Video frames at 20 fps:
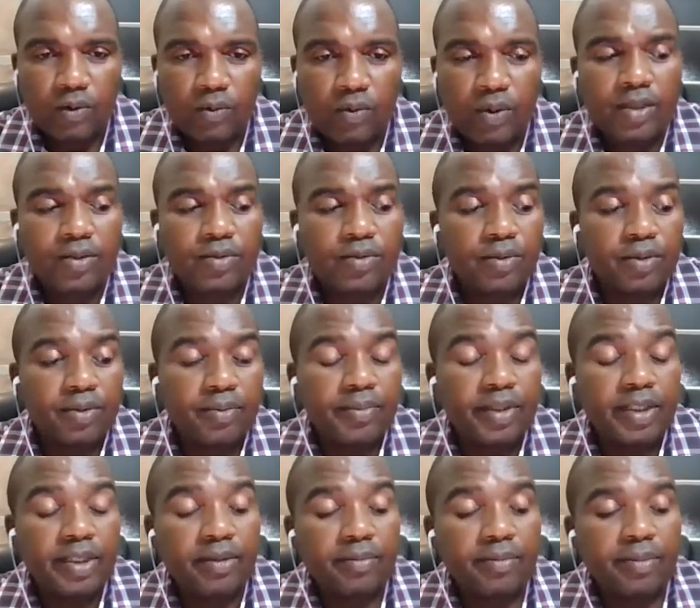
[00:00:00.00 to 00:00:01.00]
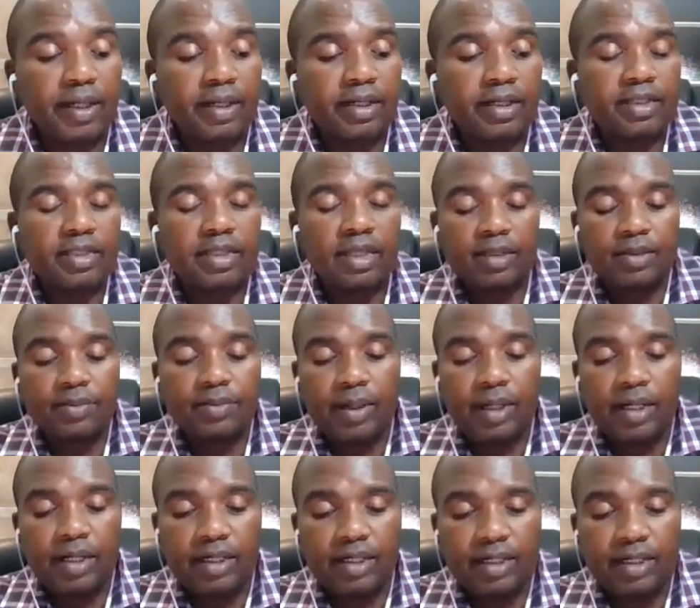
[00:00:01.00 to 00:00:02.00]
What do you mean by research
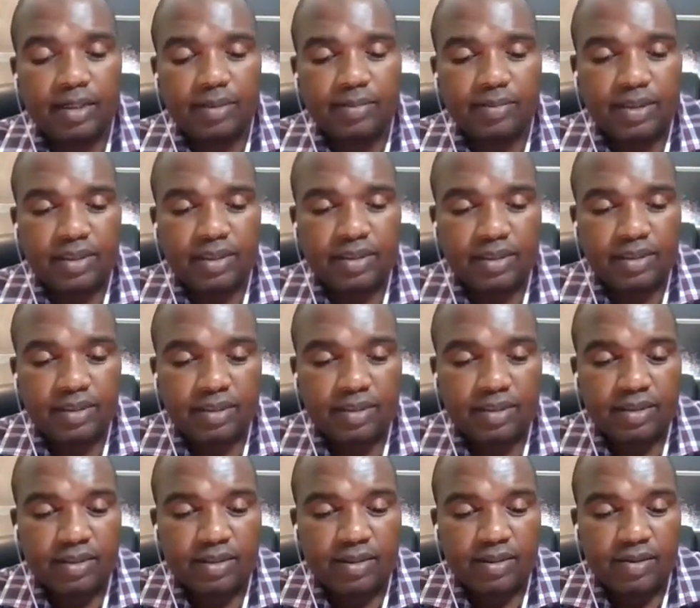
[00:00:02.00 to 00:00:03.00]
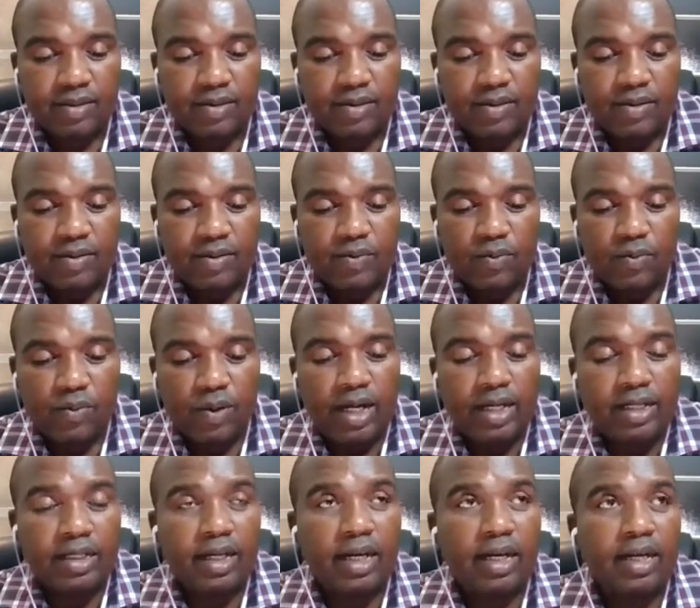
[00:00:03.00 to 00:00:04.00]
paradigms?
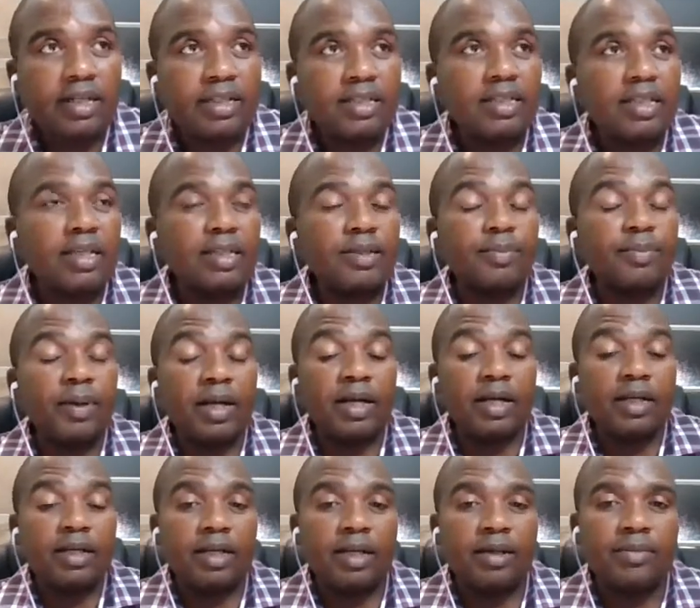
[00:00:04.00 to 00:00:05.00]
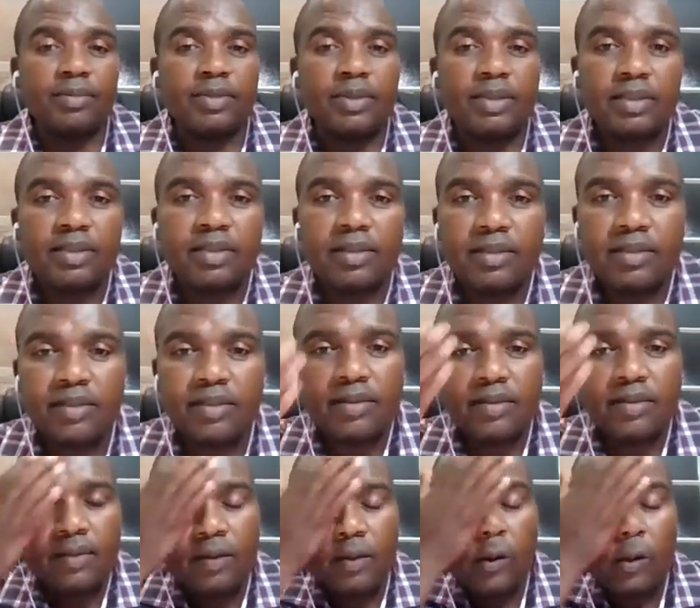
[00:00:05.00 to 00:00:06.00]
Why are research paradigms
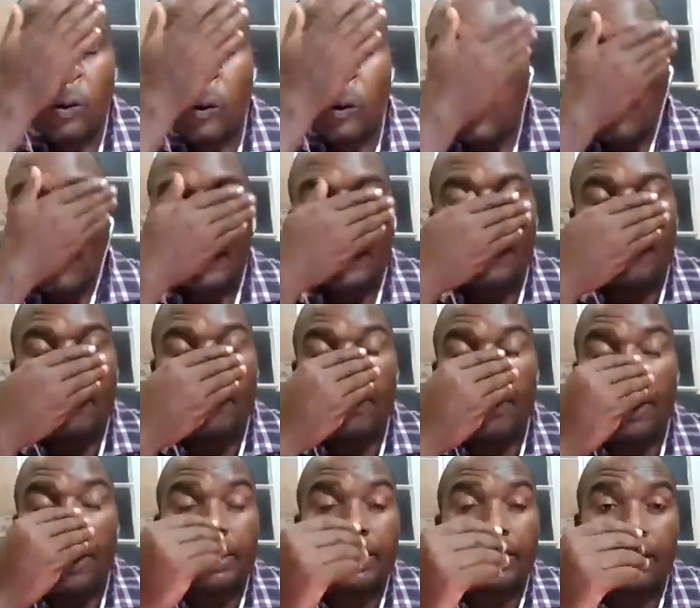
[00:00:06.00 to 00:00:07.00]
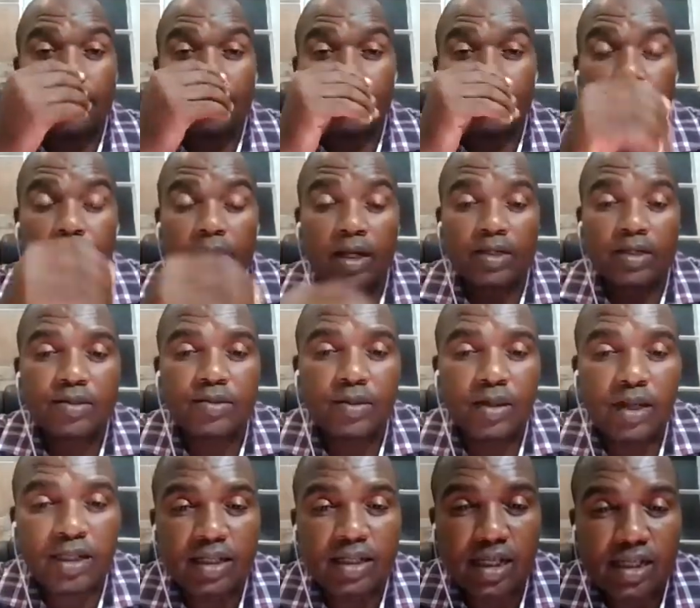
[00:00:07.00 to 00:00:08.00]
important for us
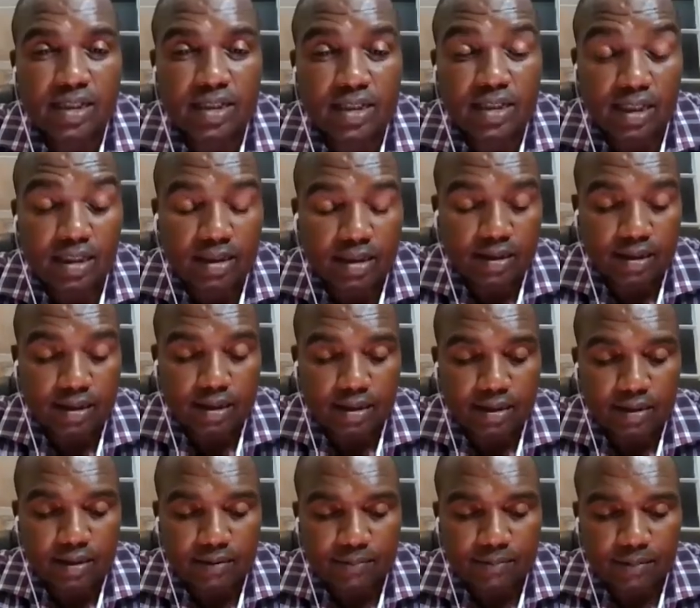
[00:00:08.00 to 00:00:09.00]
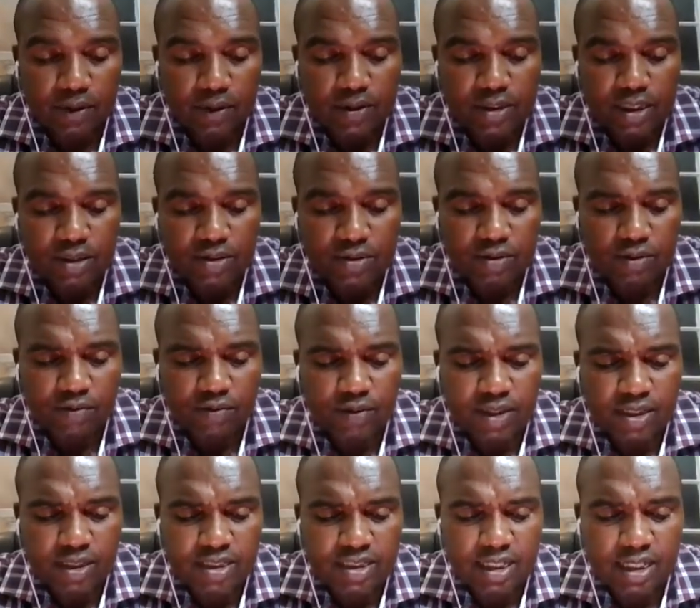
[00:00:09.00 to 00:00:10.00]
to understand the process of
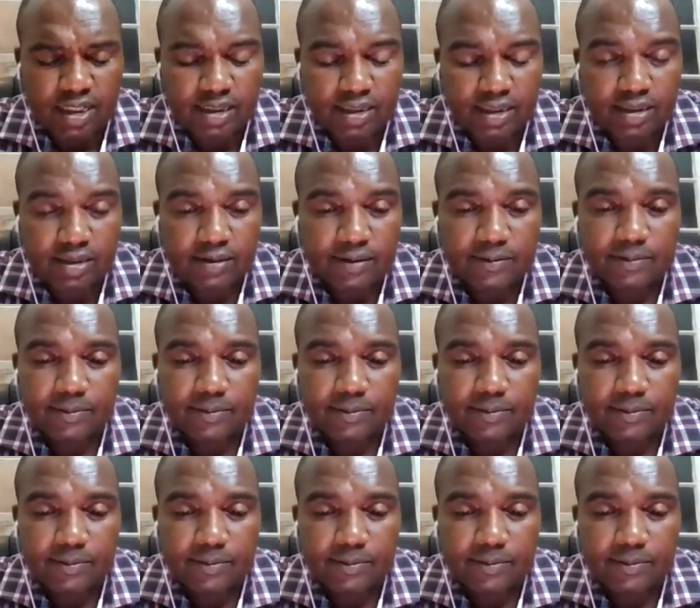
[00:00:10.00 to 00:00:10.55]
research?